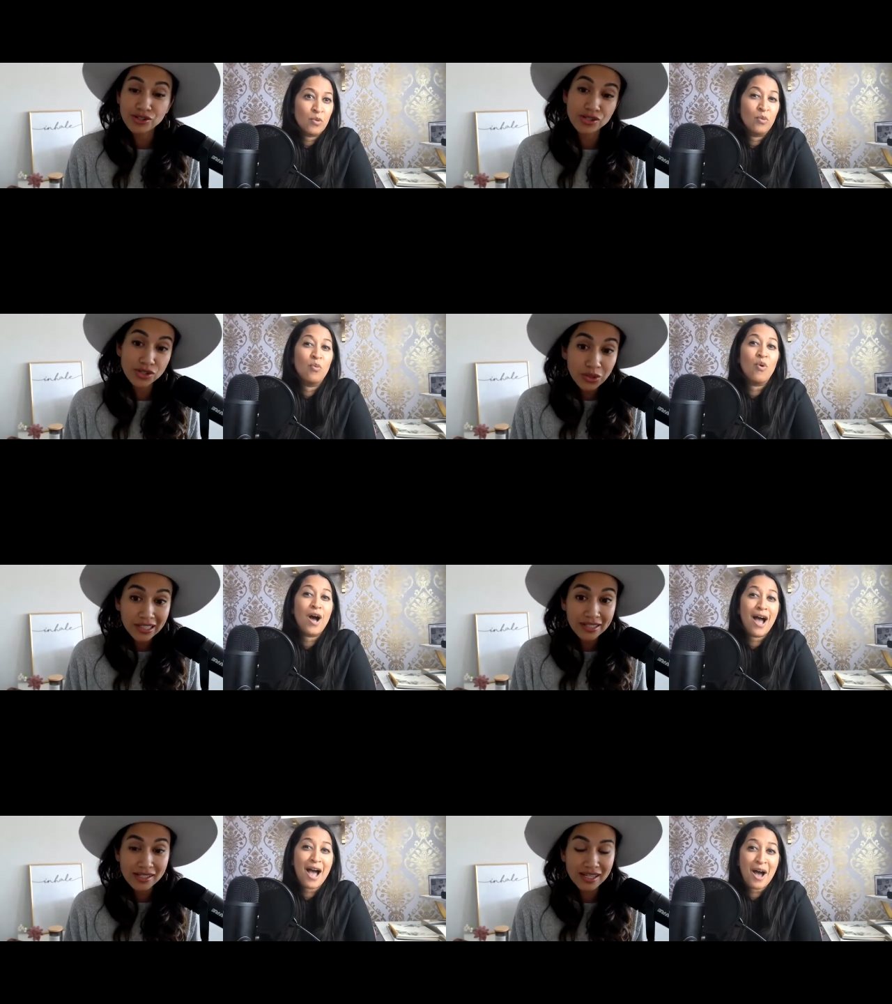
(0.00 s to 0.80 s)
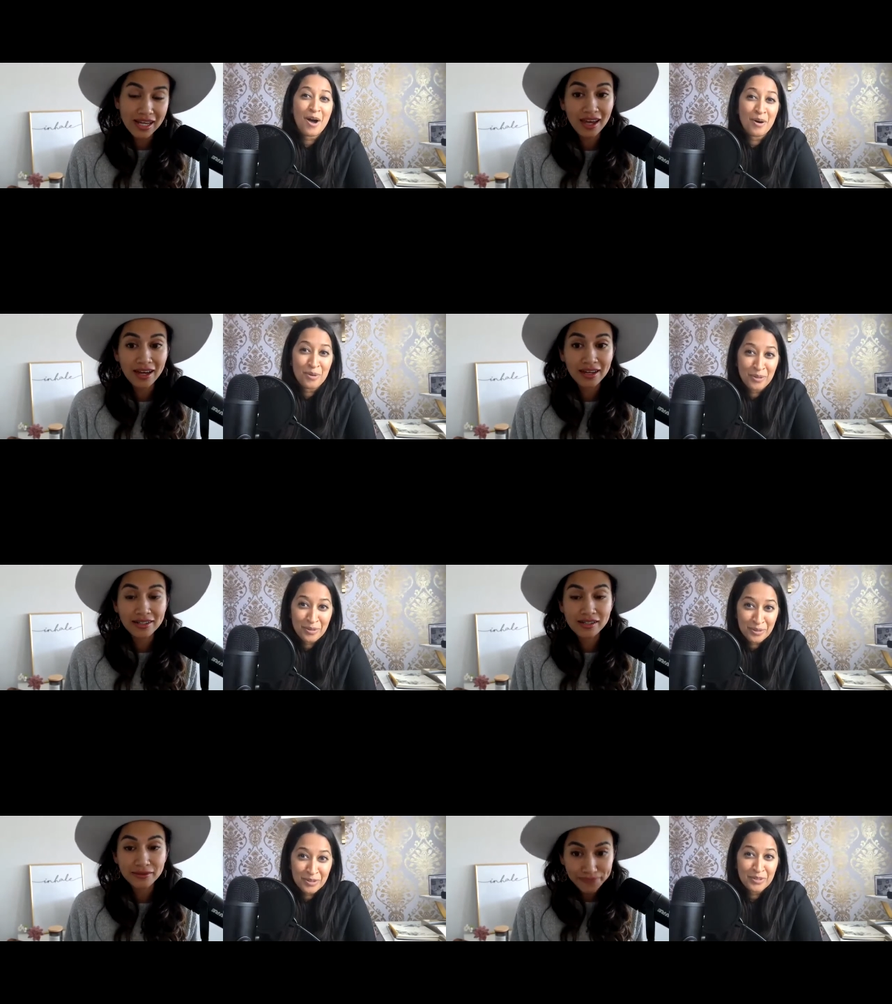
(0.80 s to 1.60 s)
Speaker 1: students. Wow. And
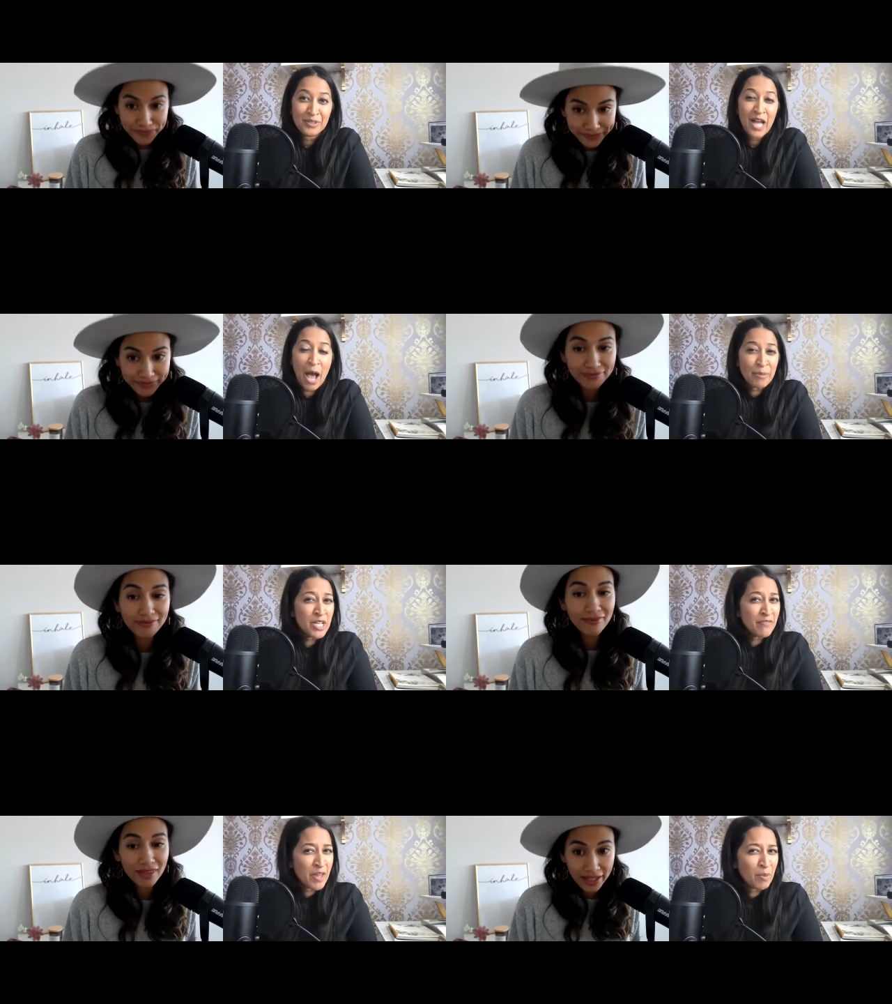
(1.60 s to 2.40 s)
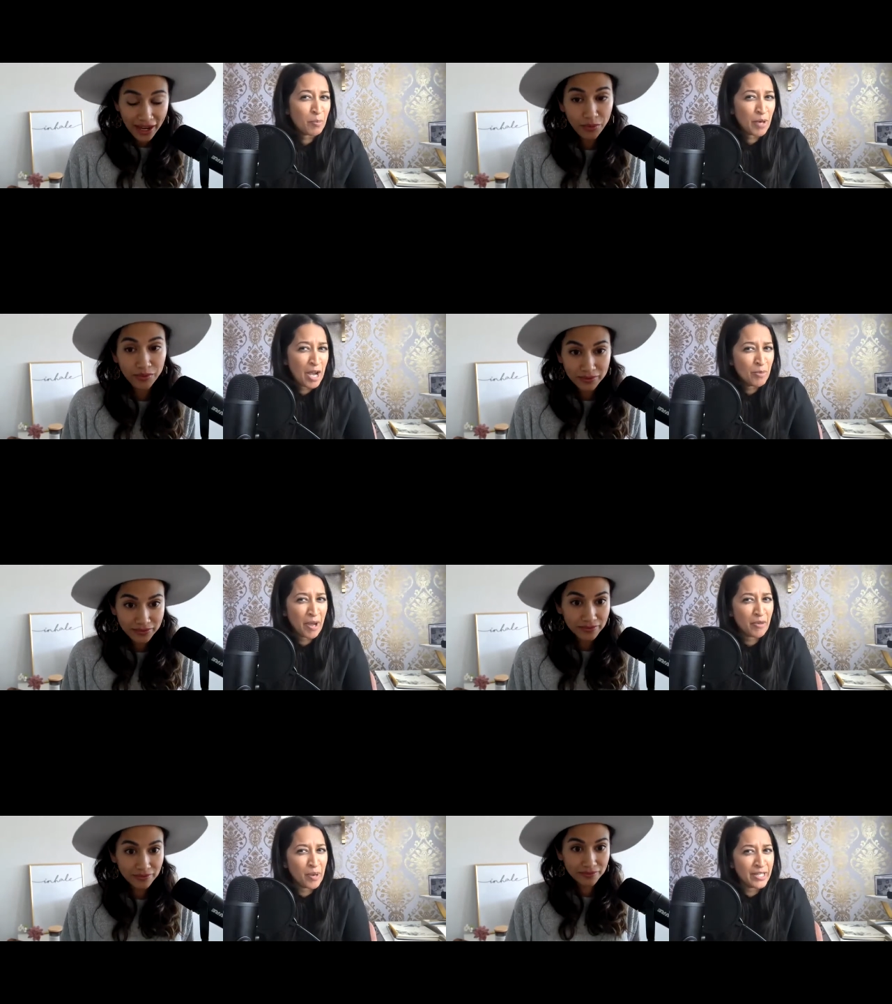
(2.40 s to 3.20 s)
how
Speaker 2: many of yeah. them are brown, by
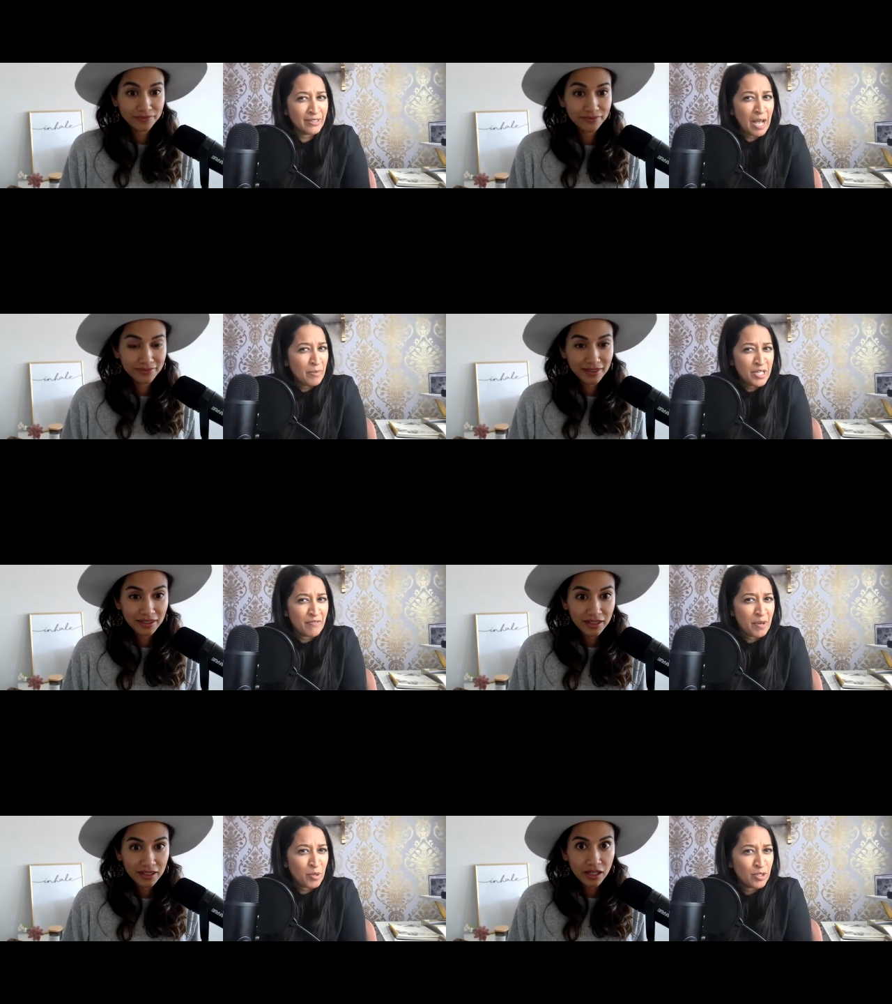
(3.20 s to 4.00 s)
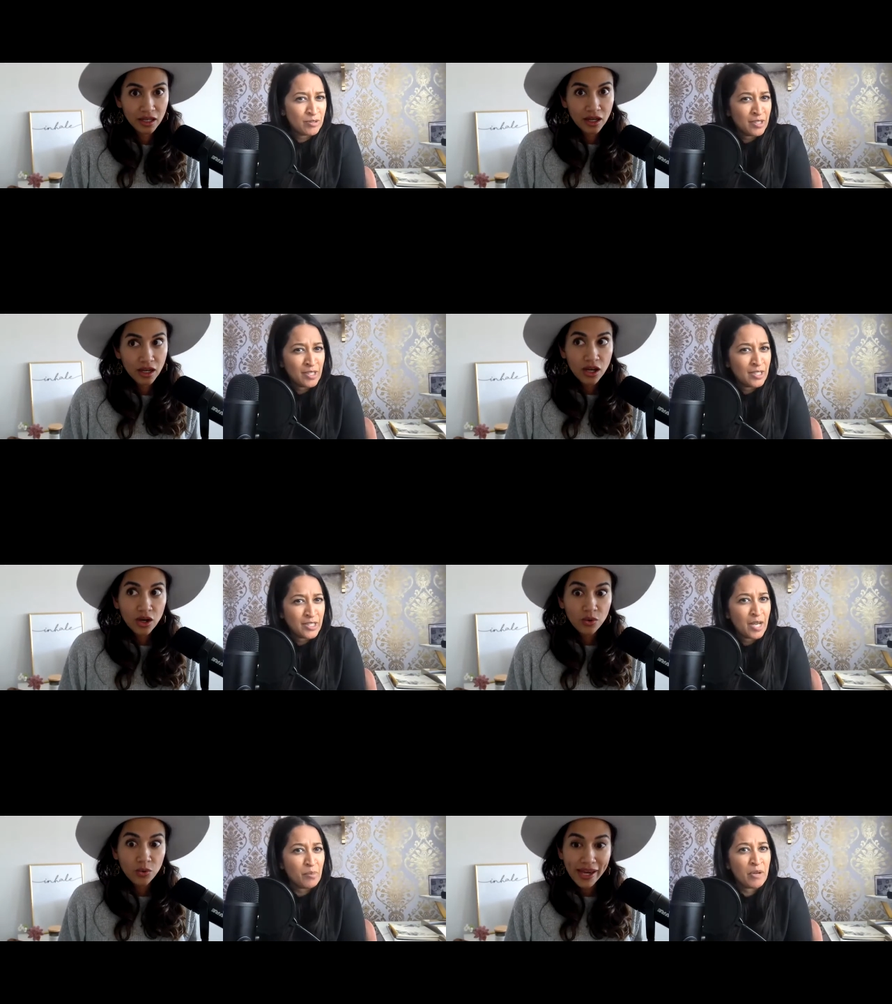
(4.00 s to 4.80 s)
the way? How
Speaker 1: many of them are? Yeah,
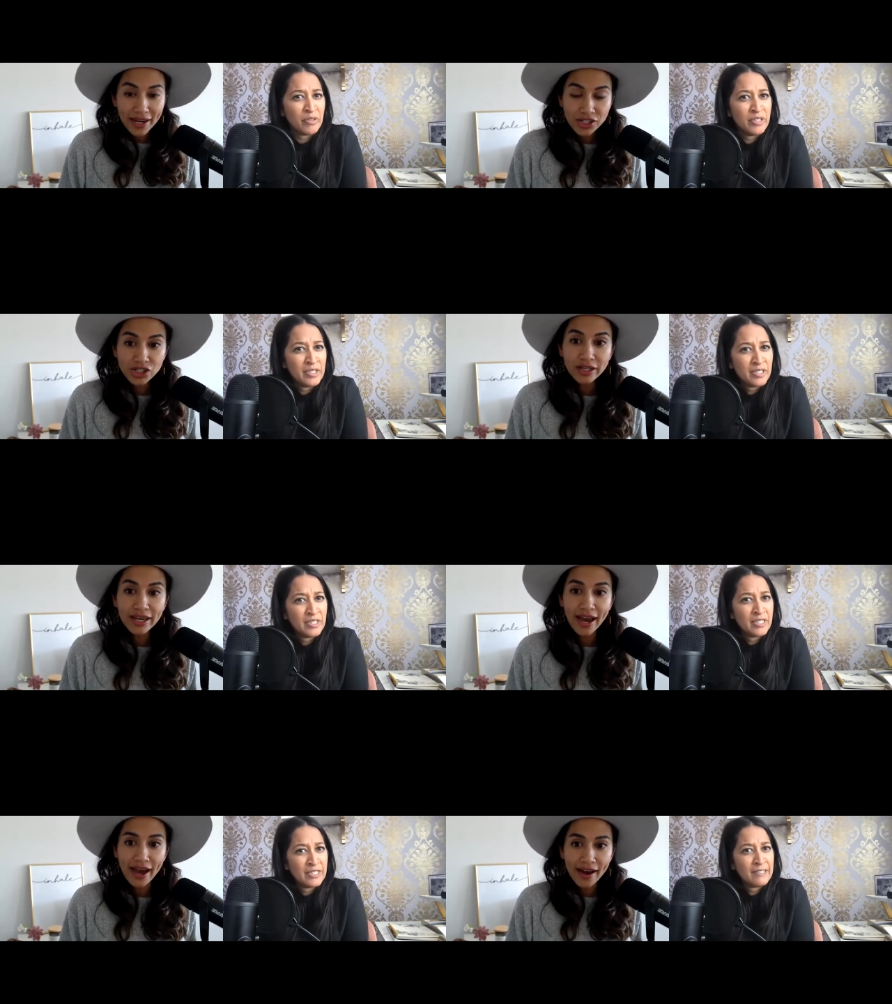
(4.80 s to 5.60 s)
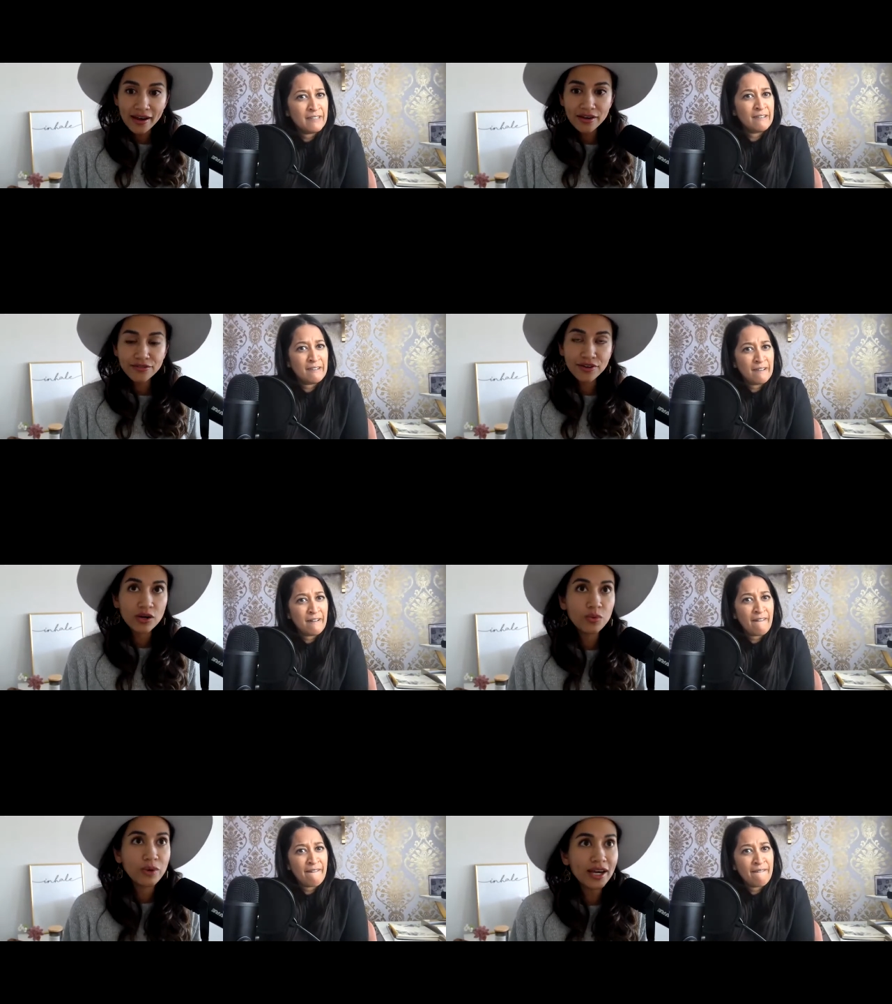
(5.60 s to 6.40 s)
we right. actually have,
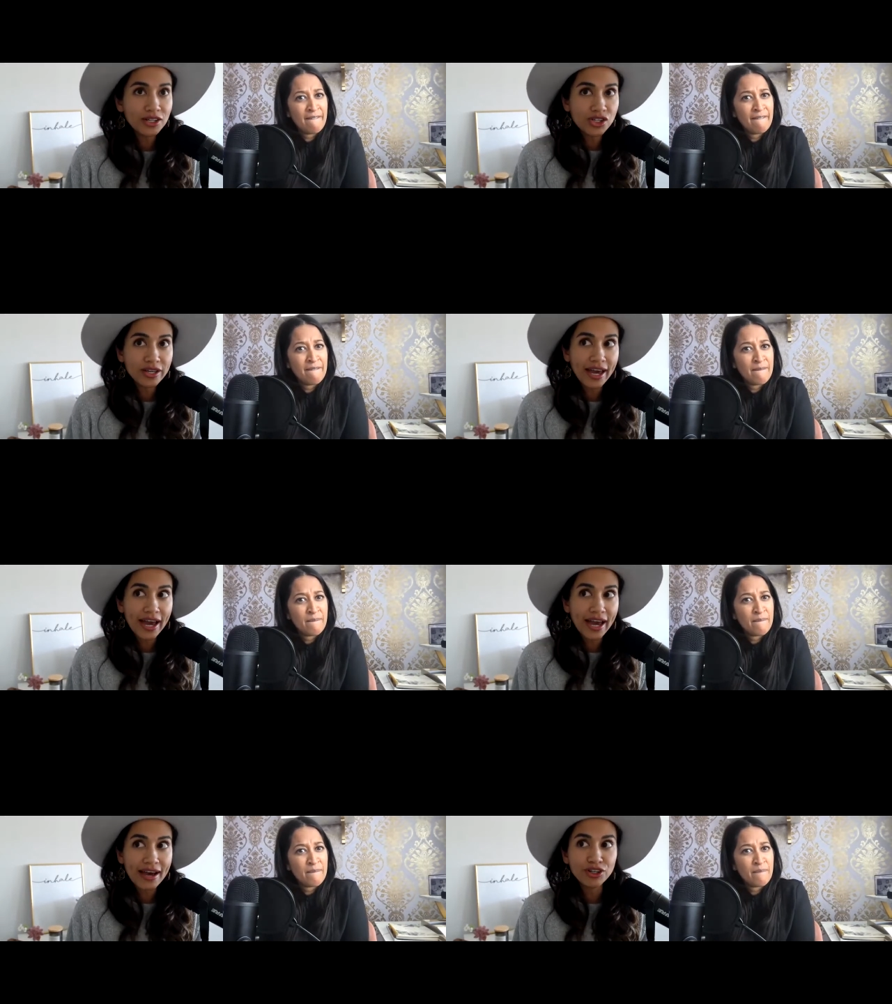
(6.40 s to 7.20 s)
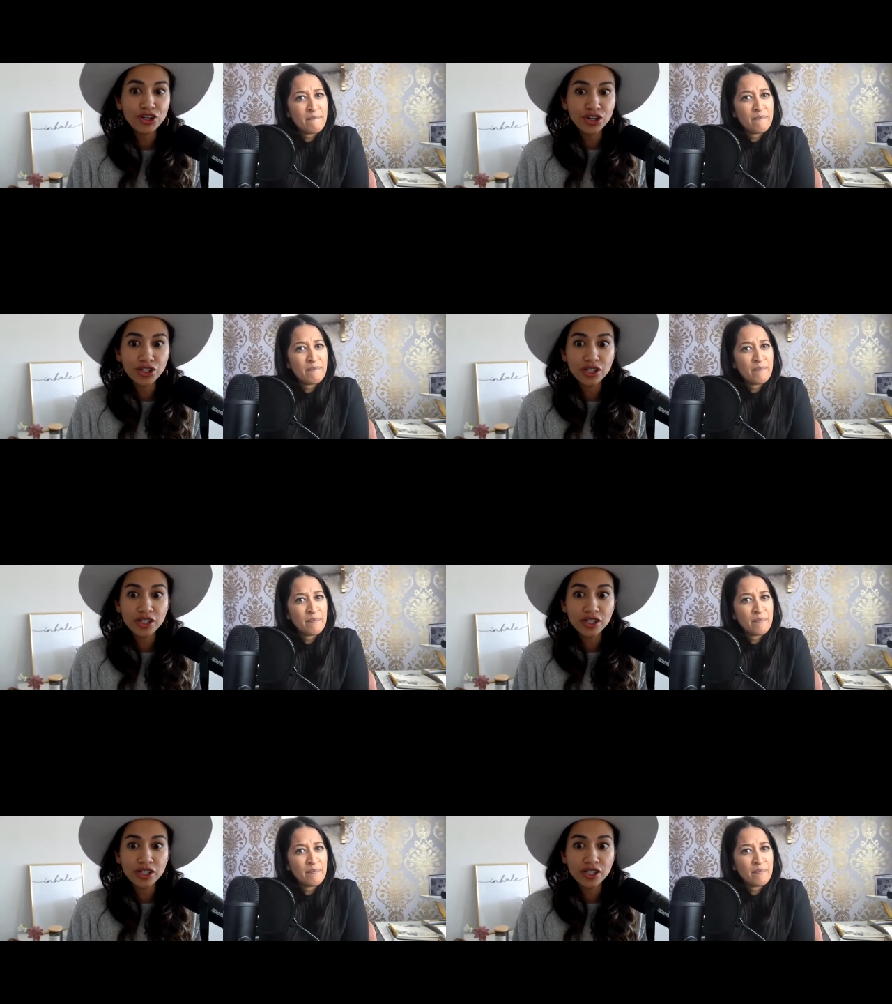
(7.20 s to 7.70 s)
we actually have a good